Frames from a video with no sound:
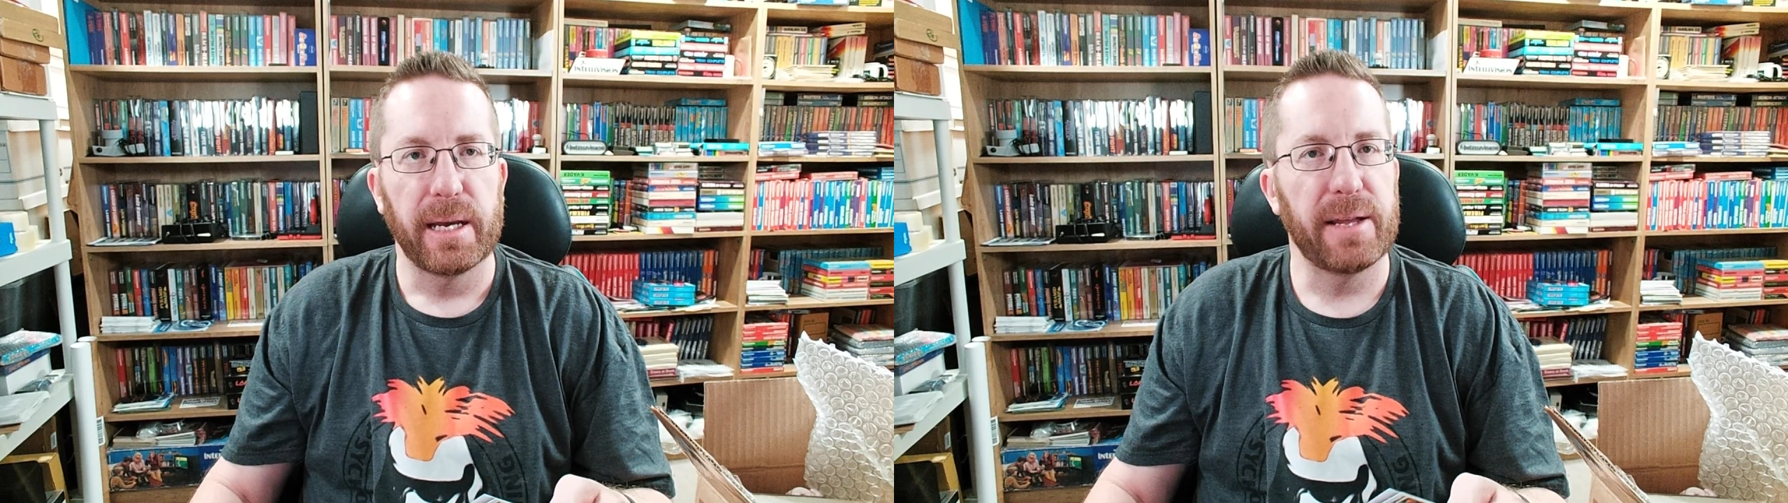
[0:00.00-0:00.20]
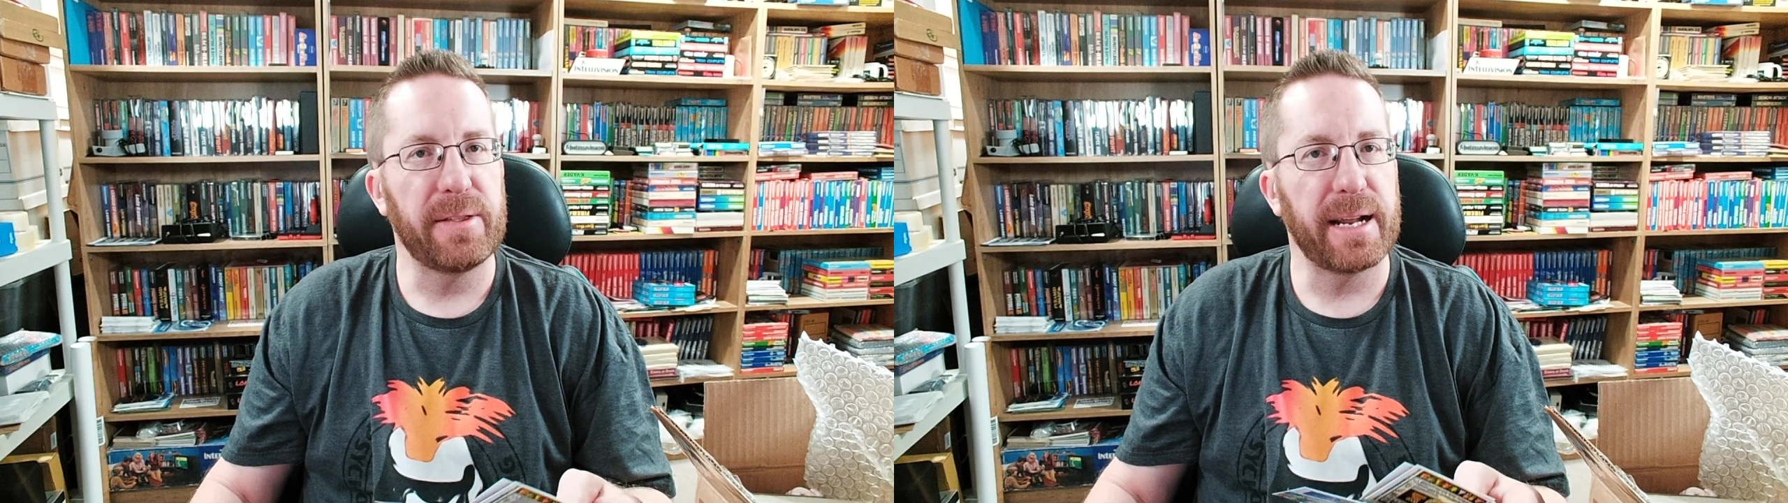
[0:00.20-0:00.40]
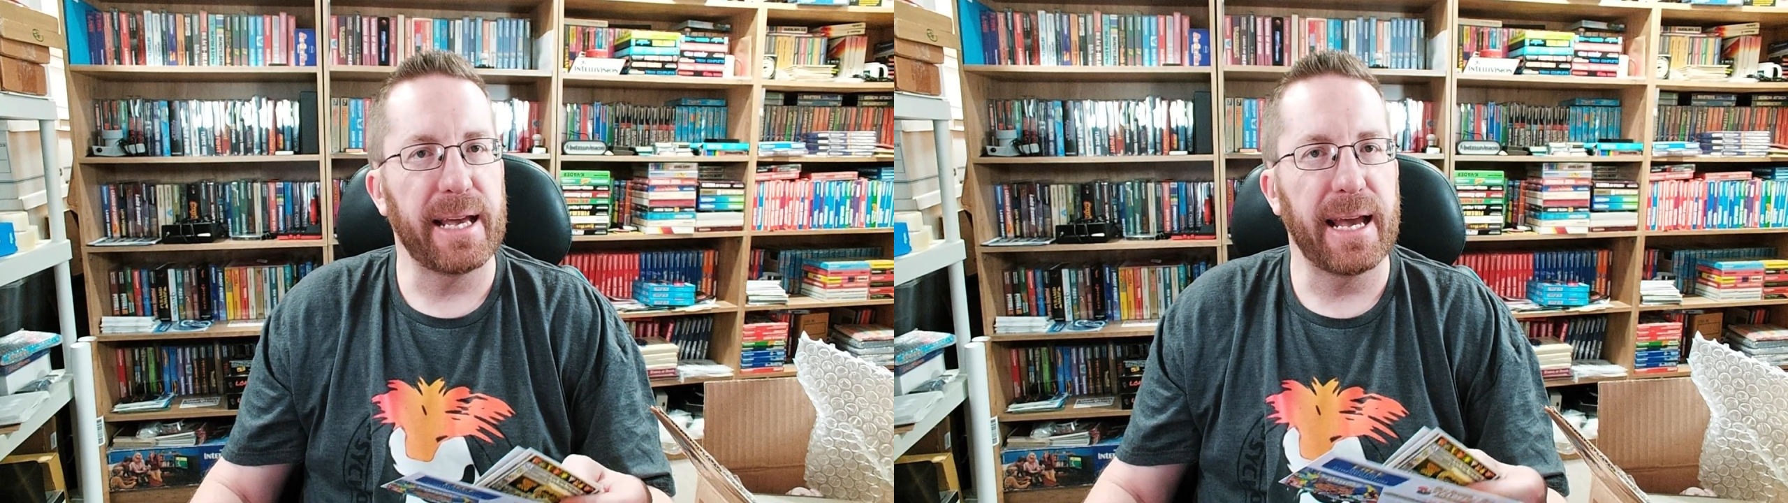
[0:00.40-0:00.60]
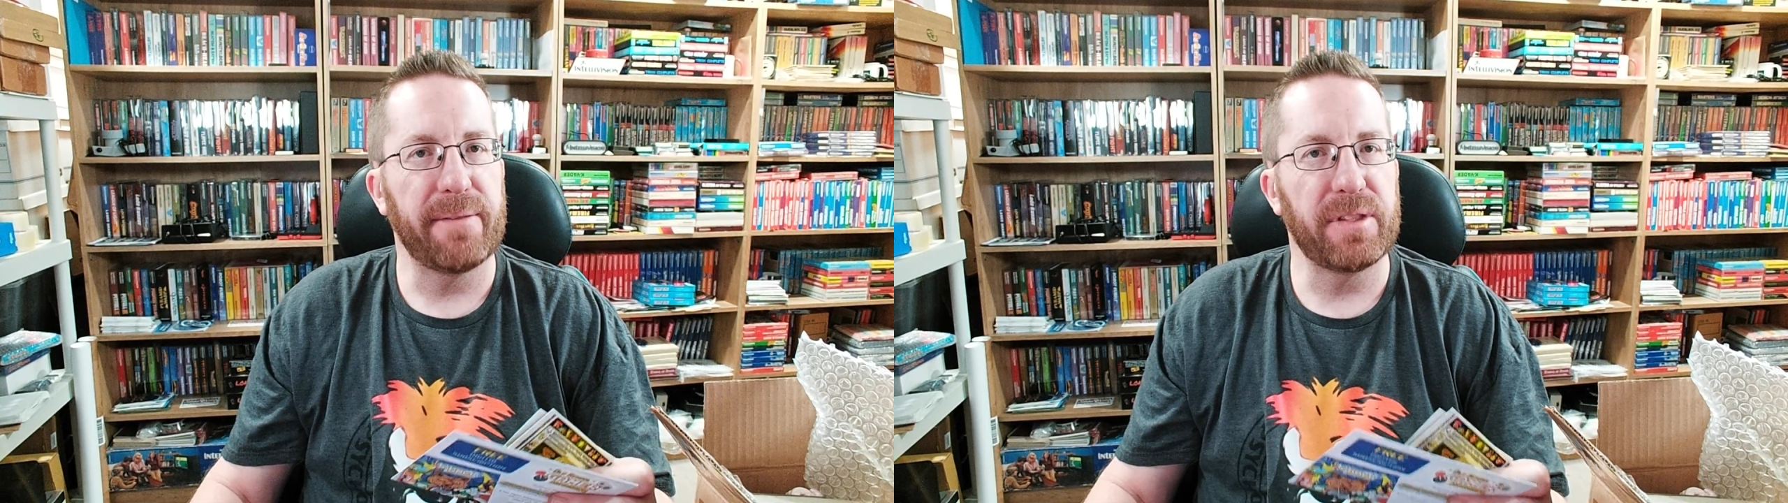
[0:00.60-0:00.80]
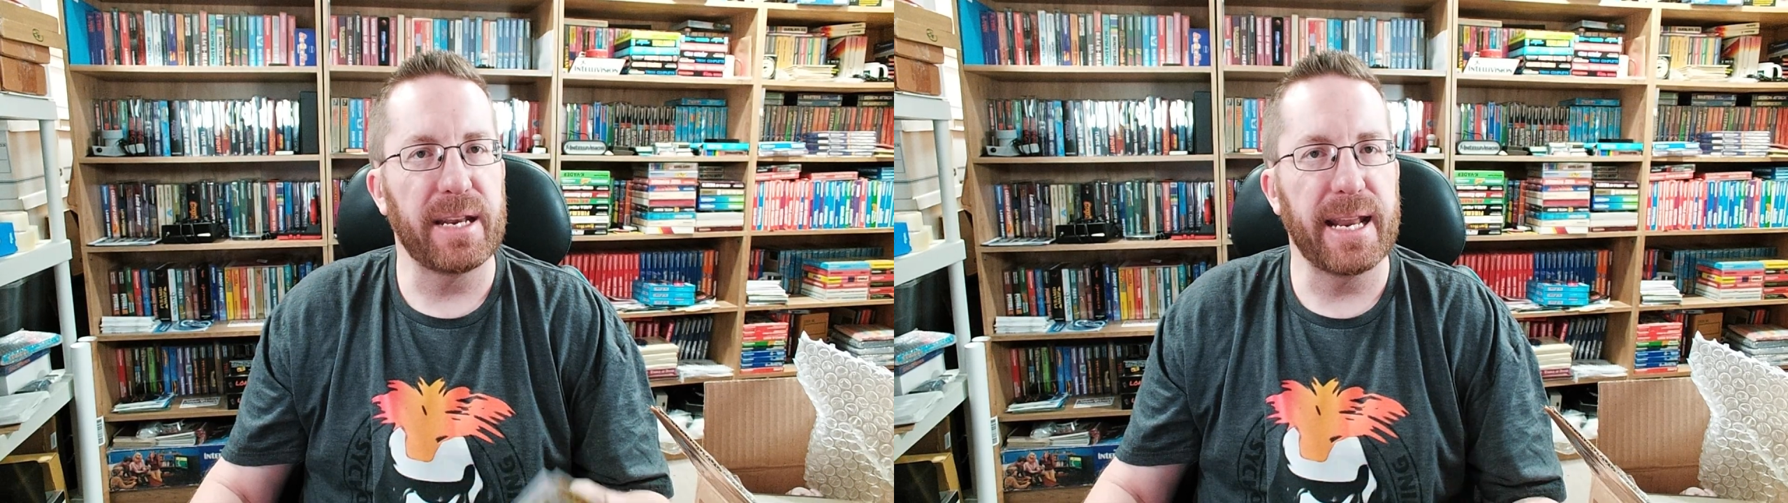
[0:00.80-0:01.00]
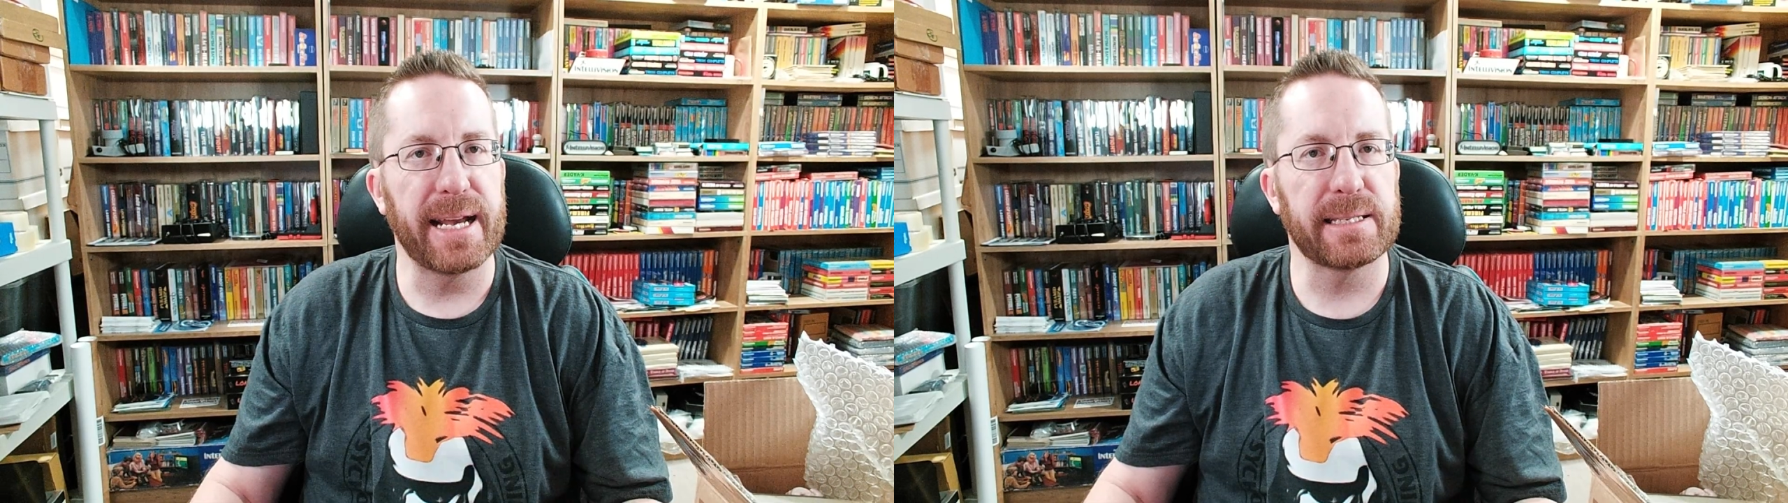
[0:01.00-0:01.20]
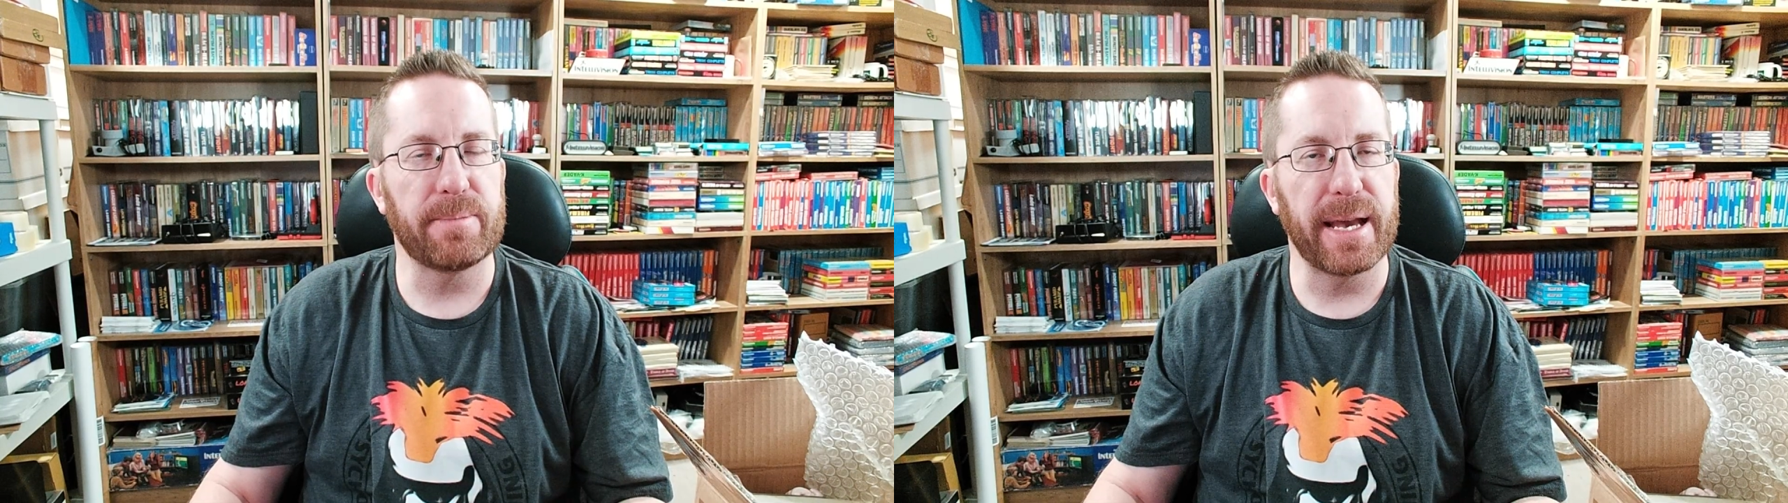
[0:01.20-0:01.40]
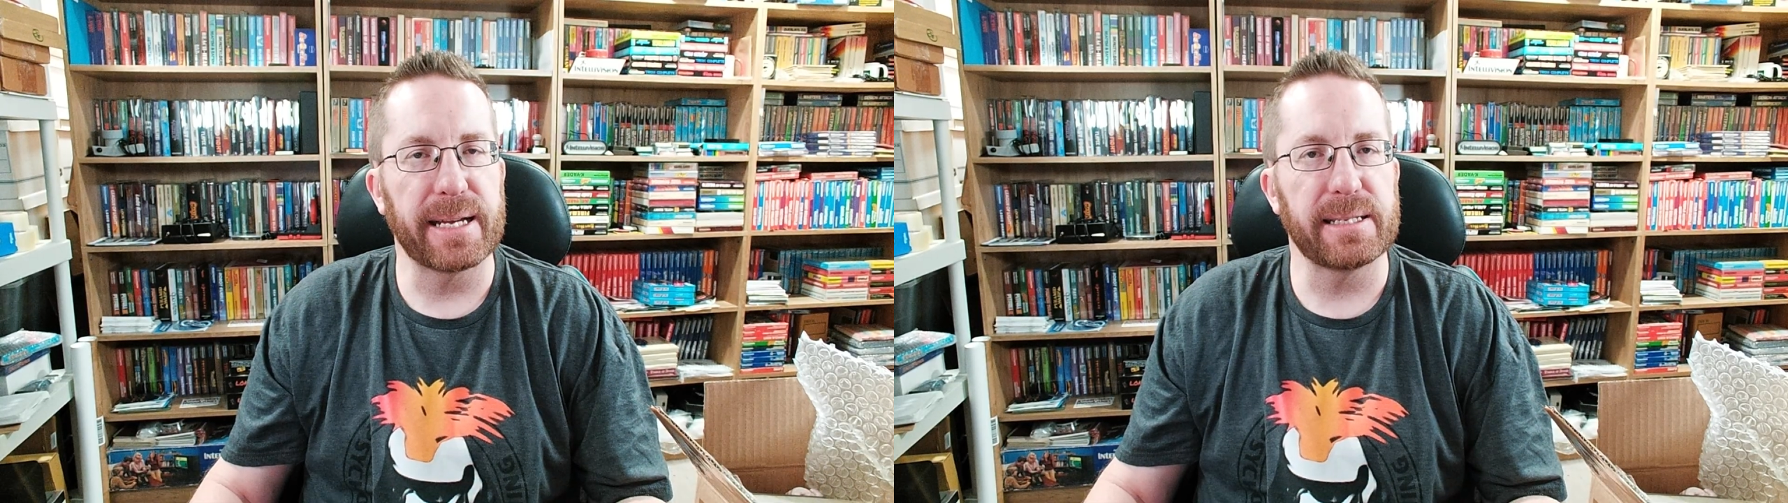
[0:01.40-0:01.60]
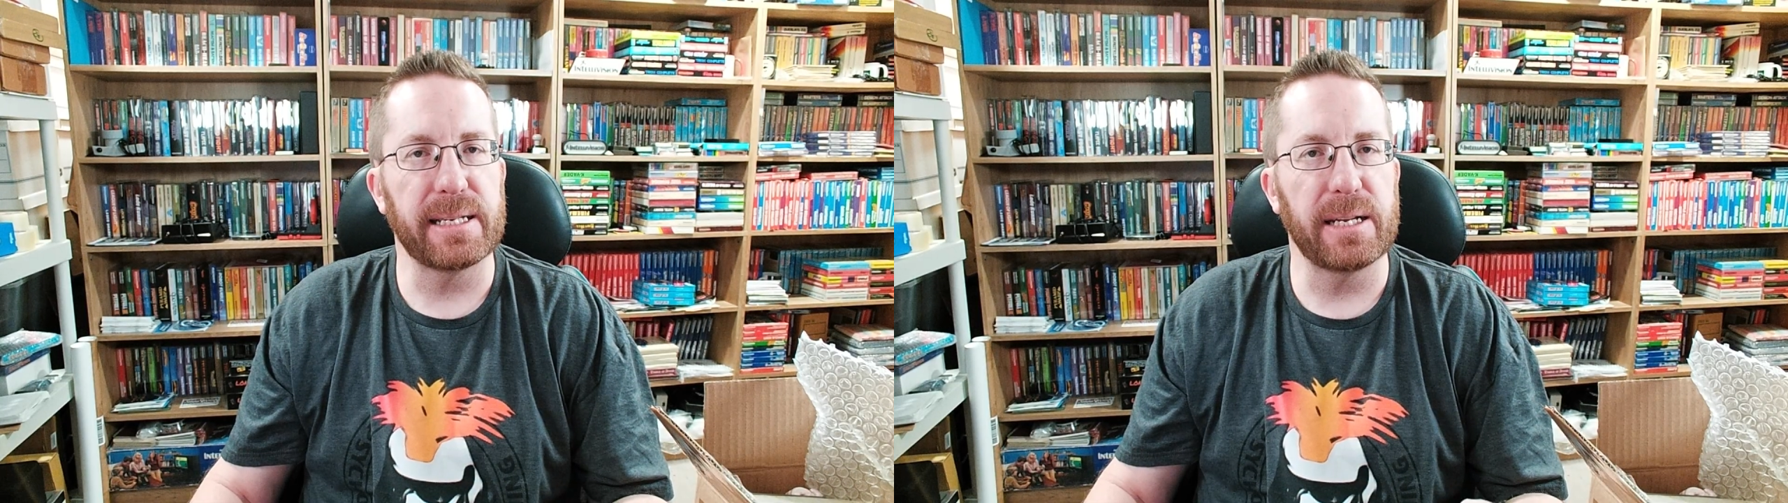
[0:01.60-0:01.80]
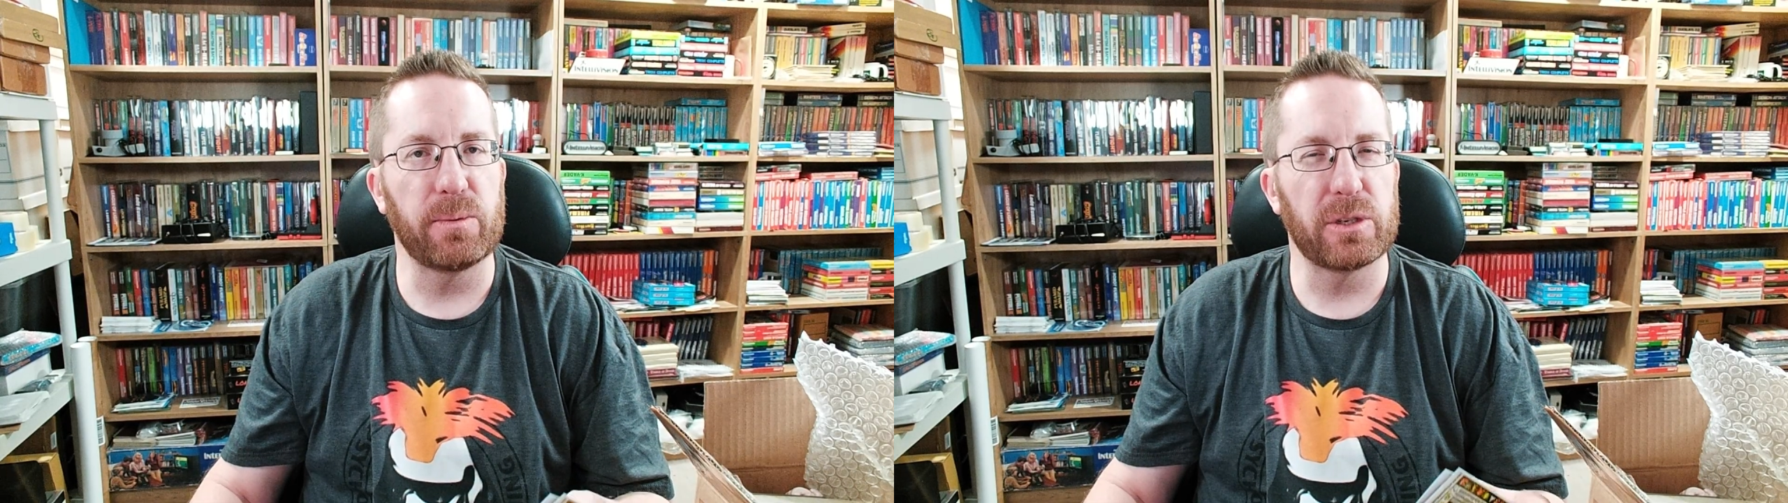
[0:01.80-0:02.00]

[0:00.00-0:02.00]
and then I have the Next Magazine,